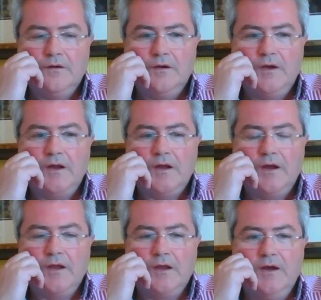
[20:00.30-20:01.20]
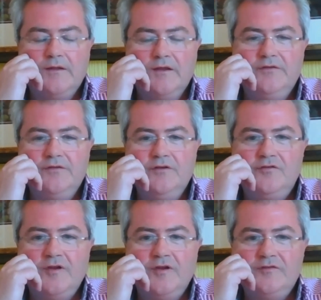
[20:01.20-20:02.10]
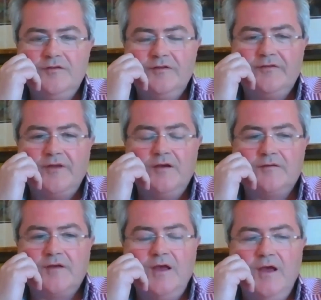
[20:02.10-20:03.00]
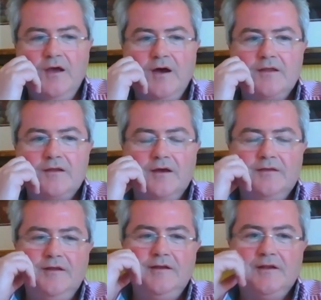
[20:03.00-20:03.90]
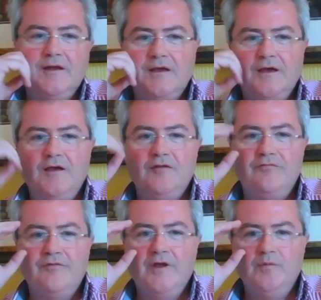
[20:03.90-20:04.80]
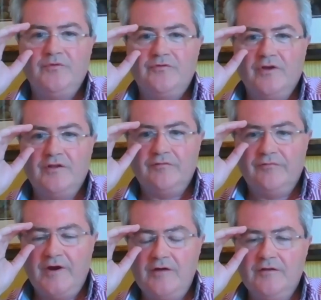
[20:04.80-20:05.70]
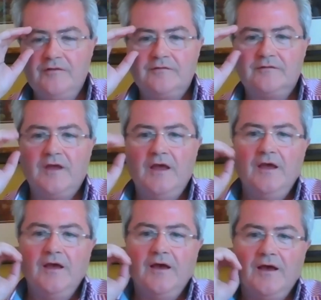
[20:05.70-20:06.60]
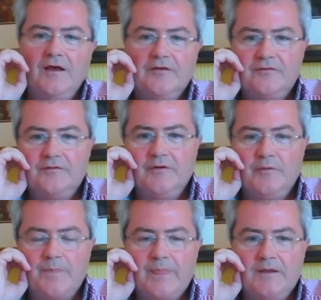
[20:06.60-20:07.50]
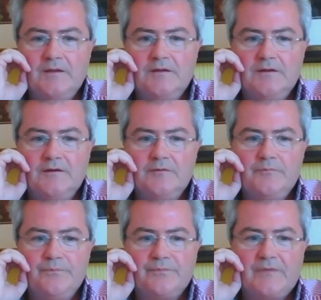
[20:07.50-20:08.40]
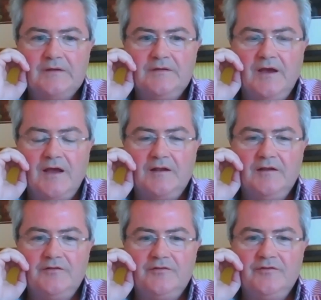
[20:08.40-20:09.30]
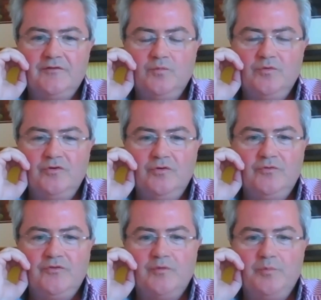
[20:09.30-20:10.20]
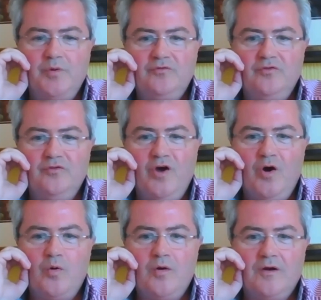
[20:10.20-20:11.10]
It's interesting you say, because I think Lacan frames transference as the analyst is the one who's supposed to know.